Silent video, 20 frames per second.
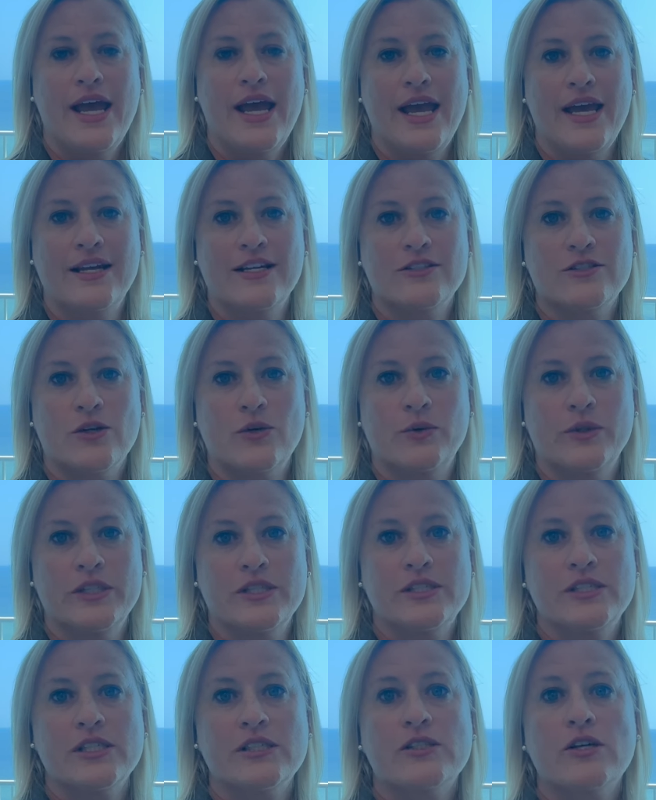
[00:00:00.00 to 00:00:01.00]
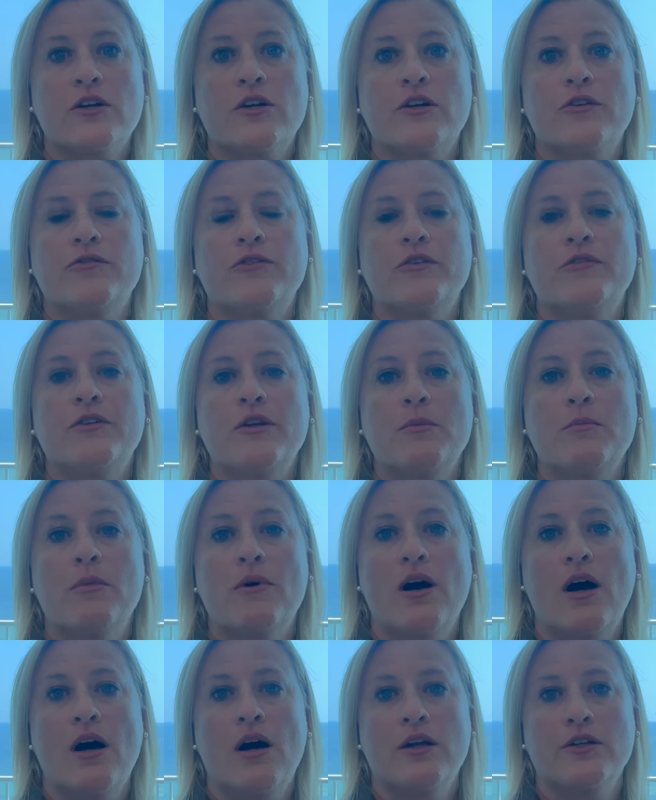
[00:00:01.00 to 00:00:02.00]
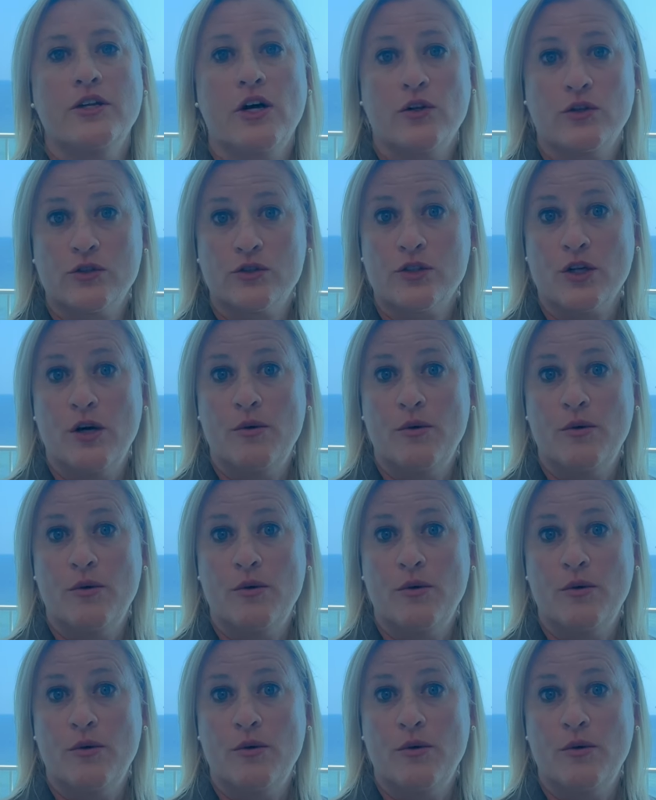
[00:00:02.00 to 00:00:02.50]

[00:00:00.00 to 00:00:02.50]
And it's only $650 uh,